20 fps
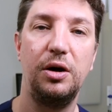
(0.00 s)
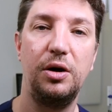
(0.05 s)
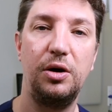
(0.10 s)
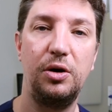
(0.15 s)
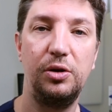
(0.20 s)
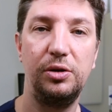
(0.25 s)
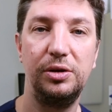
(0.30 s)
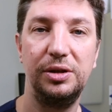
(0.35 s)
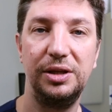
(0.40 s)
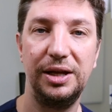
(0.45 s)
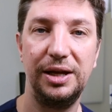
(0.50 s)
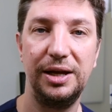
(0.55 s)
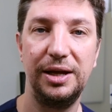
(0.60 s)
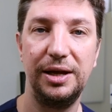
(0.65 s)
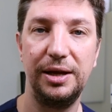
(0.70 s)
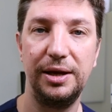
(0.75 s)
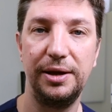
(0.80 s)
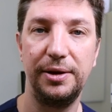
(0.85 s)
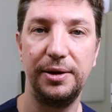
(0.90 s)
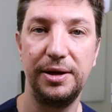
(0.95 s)
all
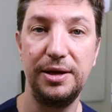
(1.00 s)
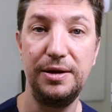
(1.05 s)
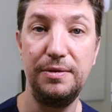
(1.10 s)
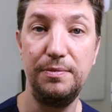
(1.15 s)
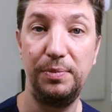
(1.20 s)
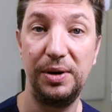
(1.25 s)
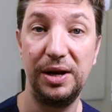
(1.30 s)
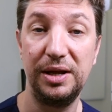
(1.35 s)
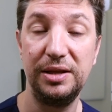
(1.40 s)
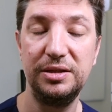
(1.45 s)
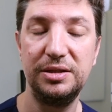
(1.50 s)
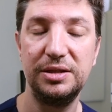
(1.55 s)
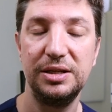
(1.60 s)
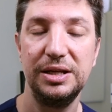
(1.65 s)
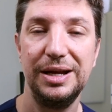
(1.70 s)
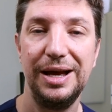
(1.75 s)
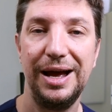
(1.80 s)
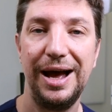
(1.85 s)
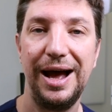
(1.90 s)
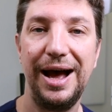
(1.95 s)
the implants
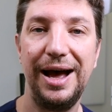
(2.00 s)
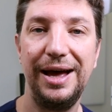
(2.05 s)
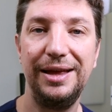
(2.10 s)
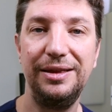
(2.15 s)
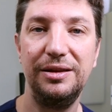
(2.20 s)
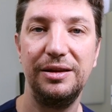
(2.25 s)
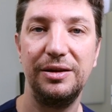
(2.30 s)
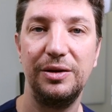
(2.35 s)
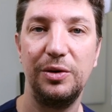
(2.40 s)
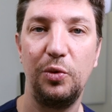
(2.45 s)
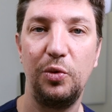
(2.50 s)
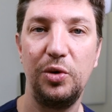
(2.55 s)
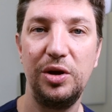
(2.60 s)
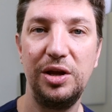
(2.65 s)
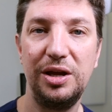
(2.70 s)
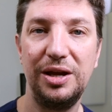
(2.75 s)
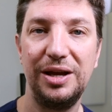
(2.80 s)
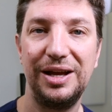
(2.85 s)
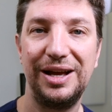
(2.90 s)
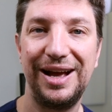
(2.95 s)
and
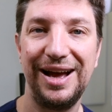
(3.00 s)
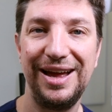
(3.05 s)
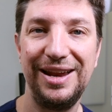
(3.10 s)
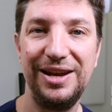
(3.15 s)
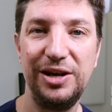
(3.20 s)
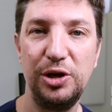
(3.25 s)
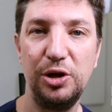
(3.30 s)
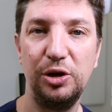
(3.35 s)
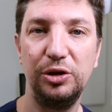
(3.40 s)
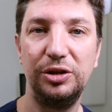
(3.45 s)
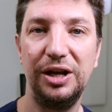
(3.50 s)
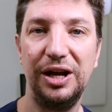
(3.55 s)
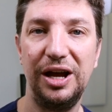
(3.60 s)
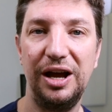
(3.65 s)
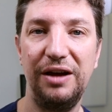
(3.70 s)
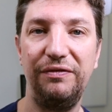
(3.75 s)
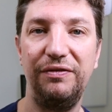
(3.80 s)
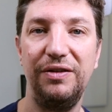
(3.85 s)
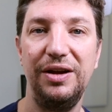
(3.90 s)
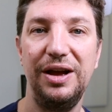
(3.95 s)
we cannot
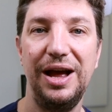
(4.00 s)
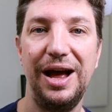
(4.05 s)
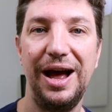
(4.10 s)
have